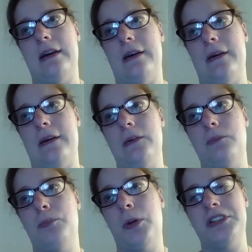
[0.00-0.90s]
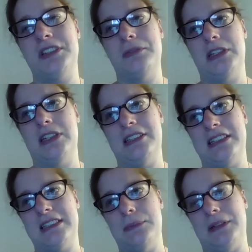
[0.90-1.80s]
a person with a
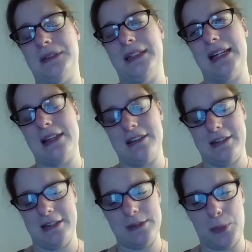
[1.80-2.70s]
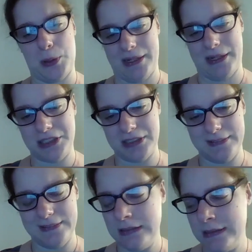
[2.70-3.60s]
disability as an
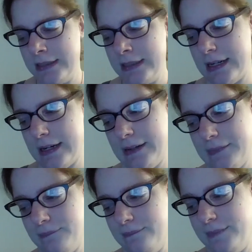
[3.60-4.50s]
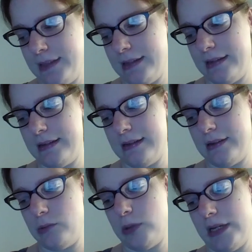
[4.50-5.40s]
inspiration um,
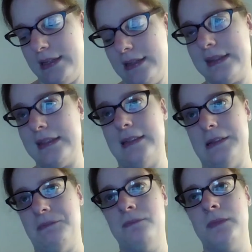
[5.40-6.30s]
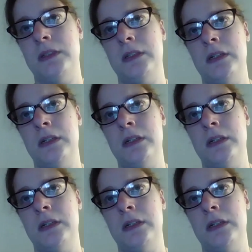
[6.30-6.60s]
uh, with um,